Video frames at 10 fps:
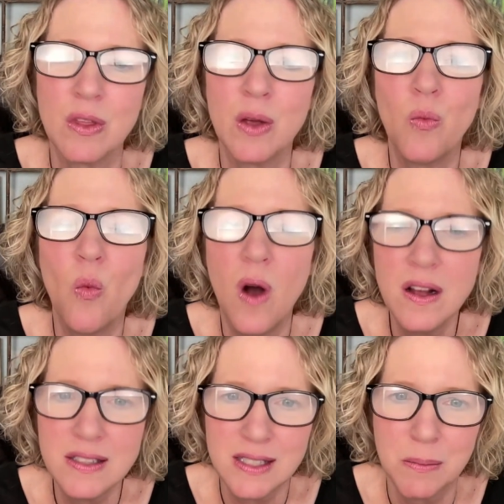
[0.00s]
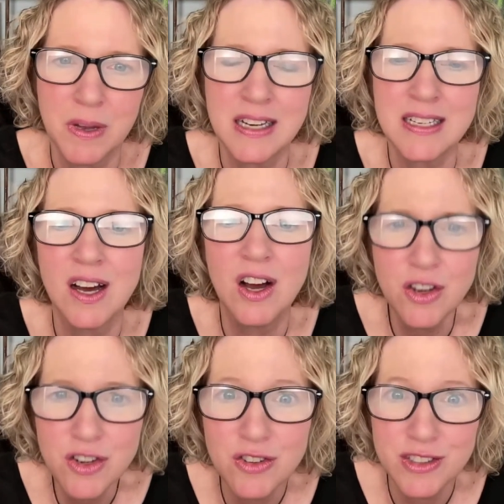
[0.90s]
they want somebody to
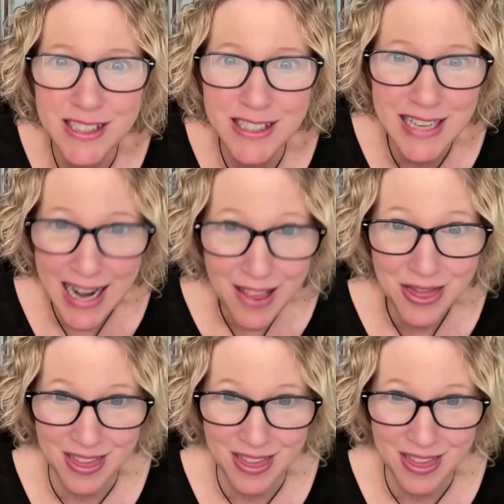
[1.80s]
understand